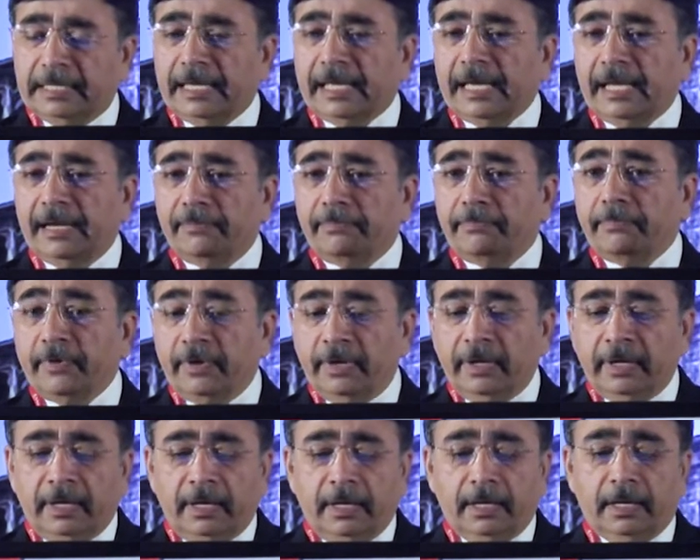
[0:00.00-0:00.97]
and they
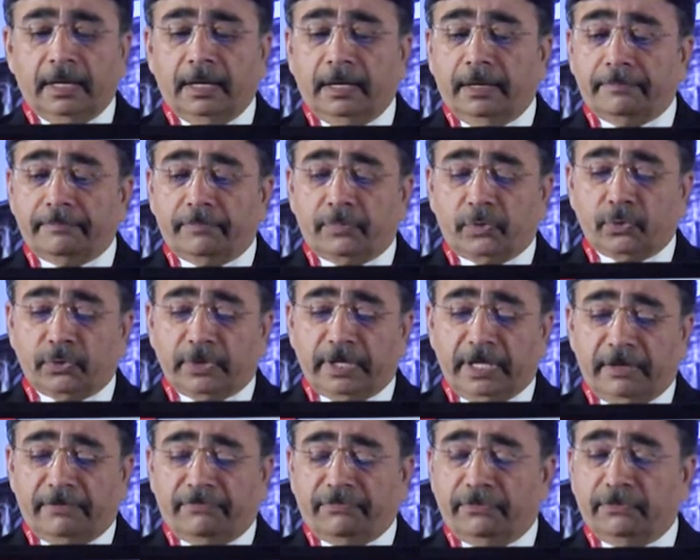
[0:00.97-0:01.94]
help
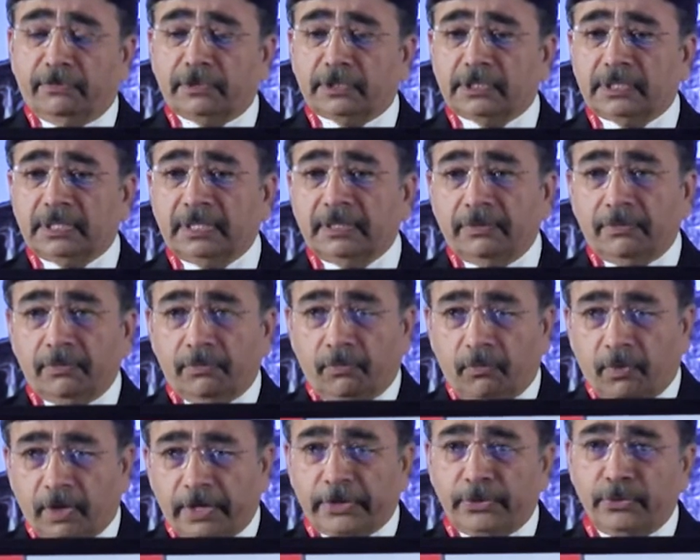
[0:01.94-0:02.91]
to reinforce
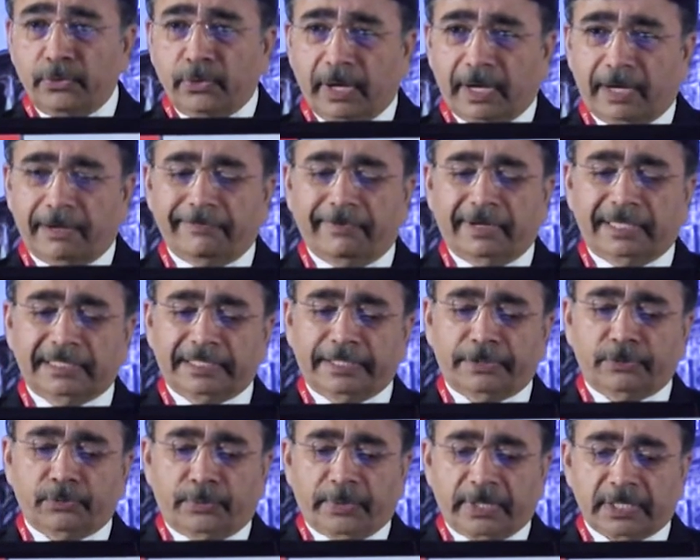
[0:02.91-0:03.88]
what you are
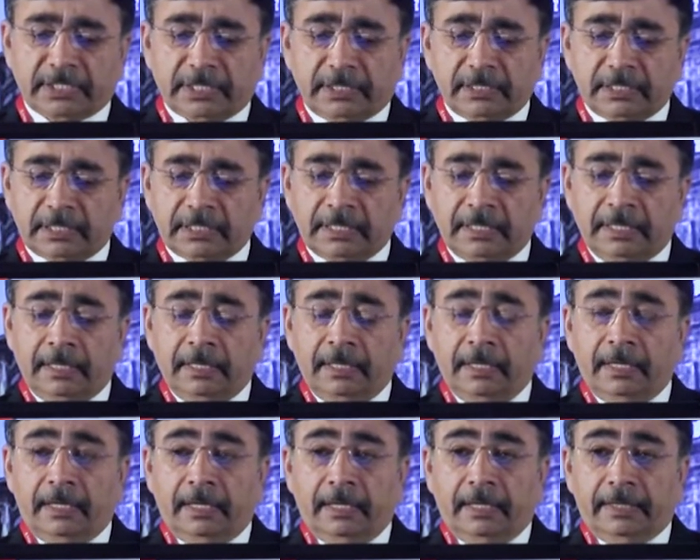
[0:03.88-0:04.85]
advising to patients.
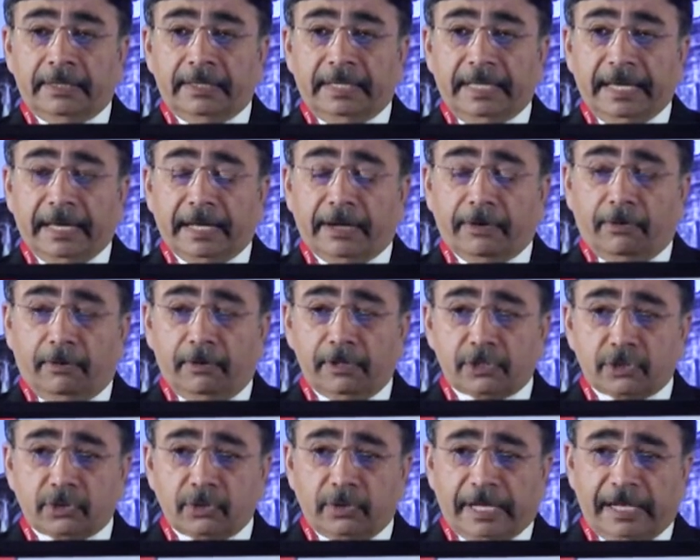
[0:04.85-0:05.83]
They are
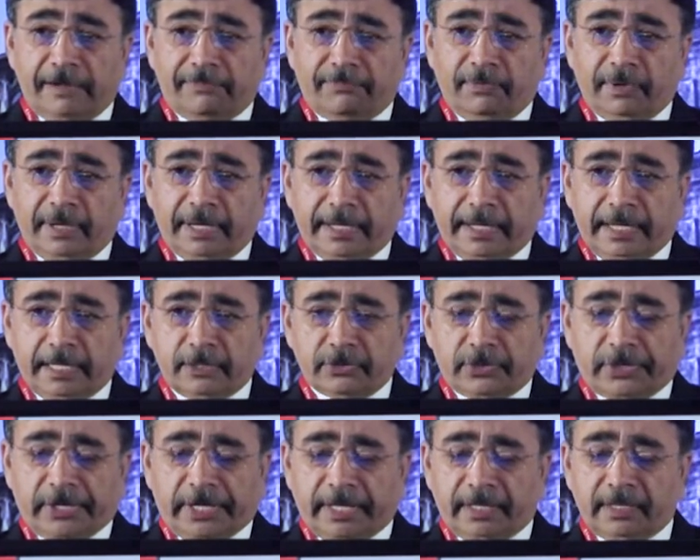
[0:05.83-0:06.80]
also helpful in
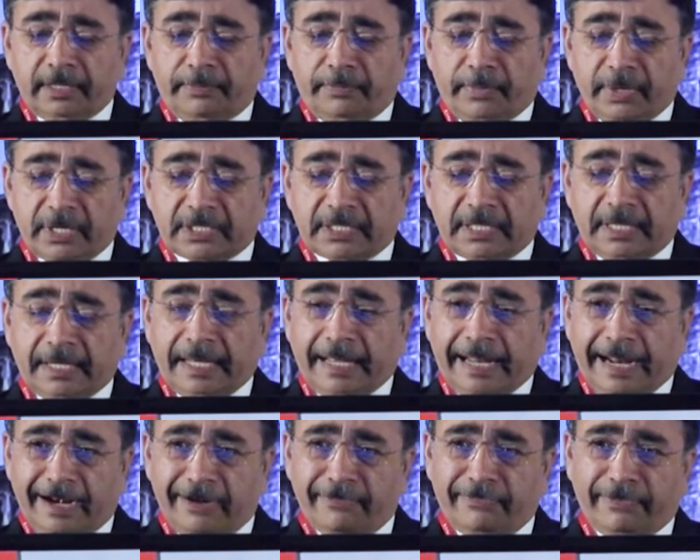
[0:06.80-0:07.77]
educating the
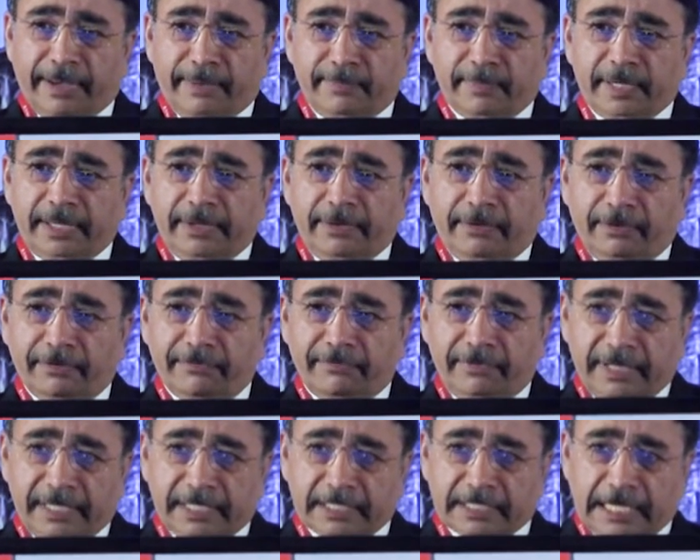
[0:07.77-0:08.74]
patient and family
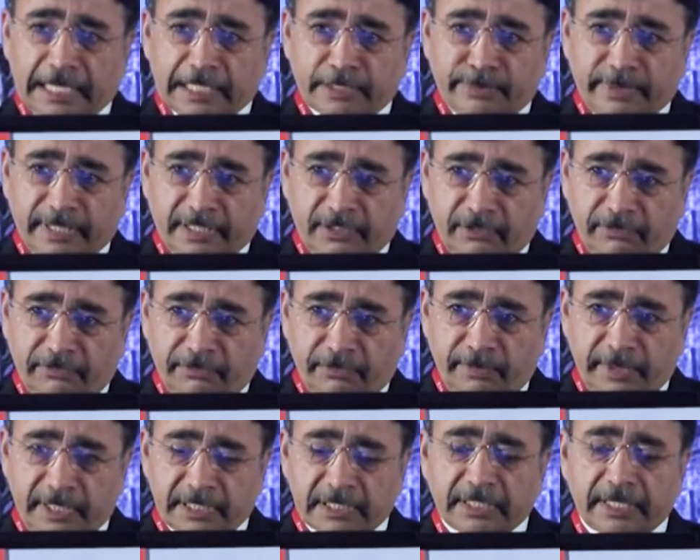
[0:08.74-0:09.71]
on various aspects
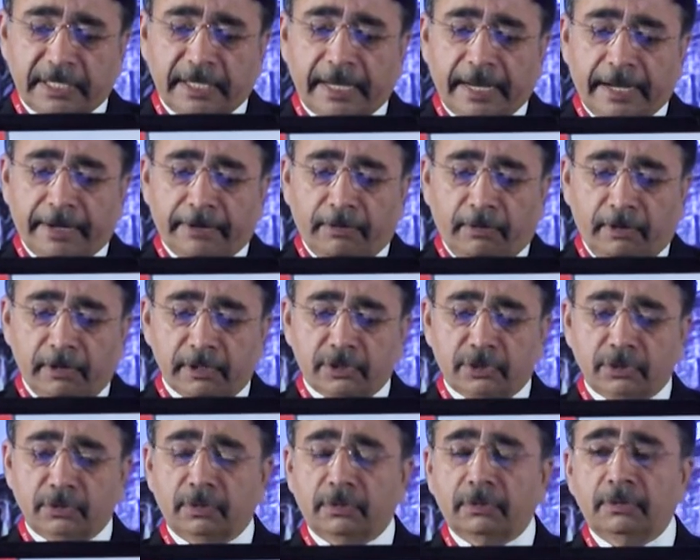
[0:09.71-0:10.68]
of obesity and
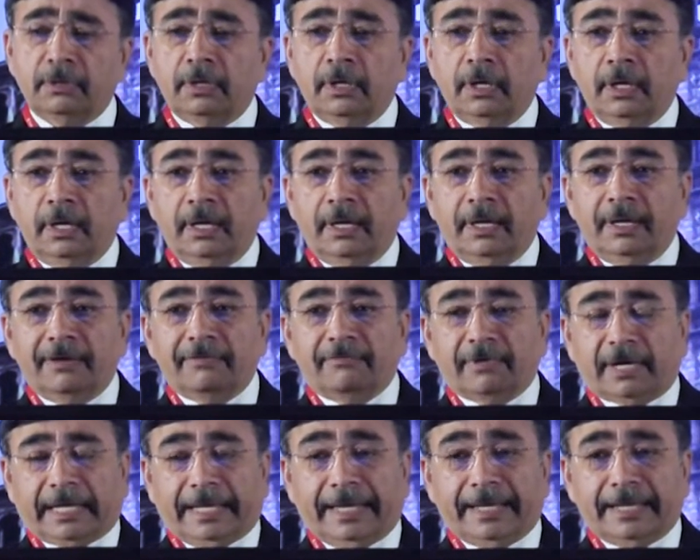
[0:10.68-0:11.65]
also
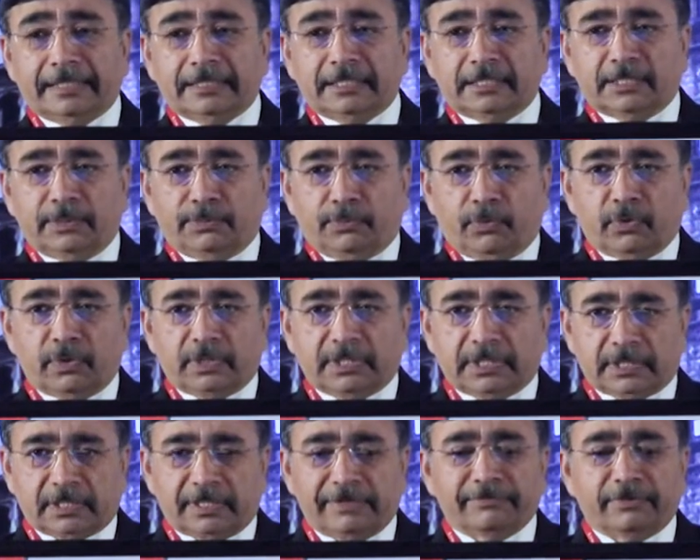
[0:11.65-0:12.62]
working as a support
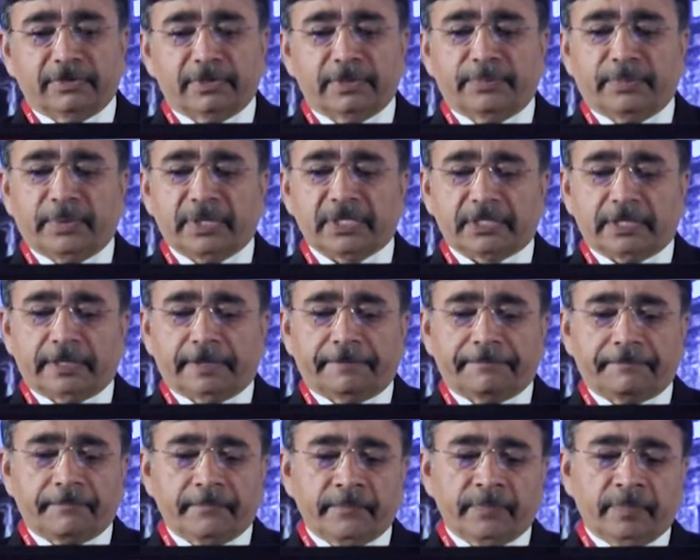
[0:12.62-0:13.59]
system for the
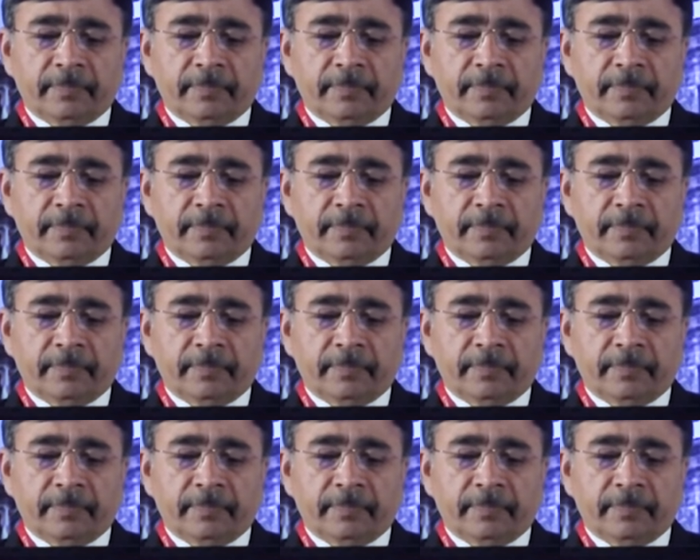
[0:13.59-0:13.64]
patient.